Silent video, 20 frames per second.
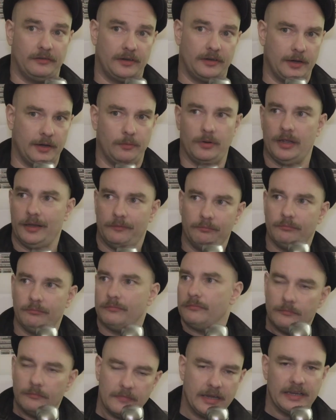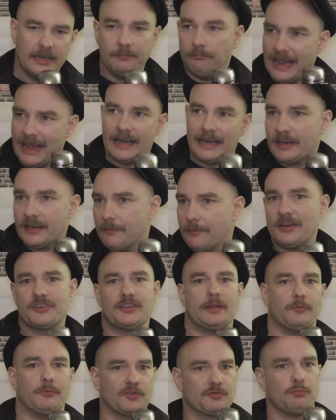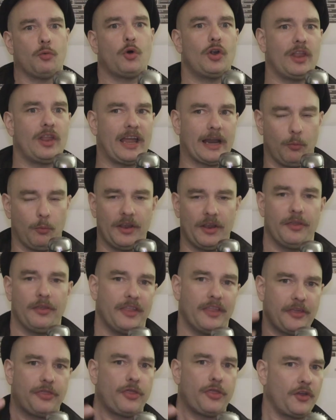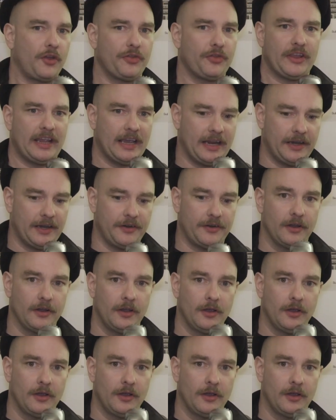It, it, he made a dimension that was more like what they thought the end